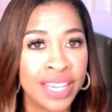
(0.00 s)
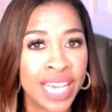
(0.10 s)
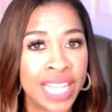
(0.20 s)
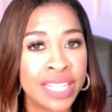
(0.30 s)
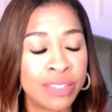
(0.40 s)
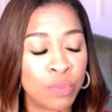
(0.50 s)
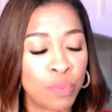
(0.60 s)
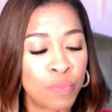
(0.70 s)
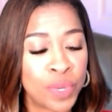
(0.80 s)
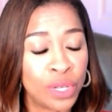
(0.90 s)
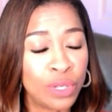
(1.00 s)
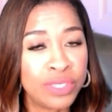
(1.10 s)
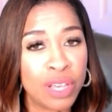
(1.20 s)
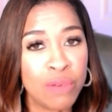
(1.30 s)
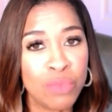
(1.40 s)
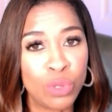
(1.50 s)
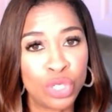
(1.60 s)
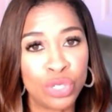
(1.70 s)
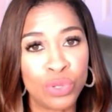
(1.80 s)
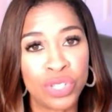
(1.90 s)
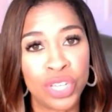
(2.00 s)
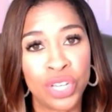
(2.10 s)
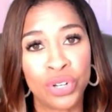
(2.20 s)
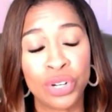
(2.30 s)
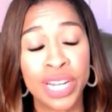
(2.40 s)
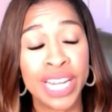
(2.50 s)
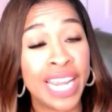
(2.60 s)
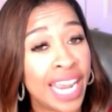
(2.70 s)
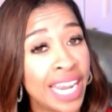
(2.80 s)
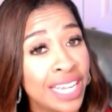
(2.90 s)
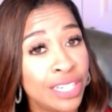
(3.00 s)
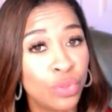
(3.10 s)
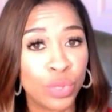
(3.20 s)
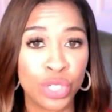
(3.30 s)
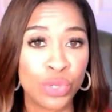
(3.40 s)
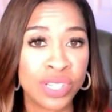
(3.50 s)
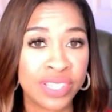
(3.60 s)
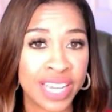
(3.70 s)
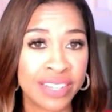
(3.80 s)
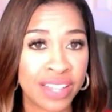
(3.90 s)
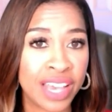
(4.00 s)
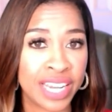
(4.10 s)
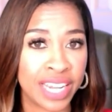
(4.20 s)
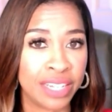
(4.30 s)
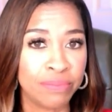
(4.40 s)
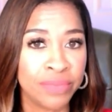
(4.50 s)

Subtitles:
and this builds emotional security and reduces anxiety.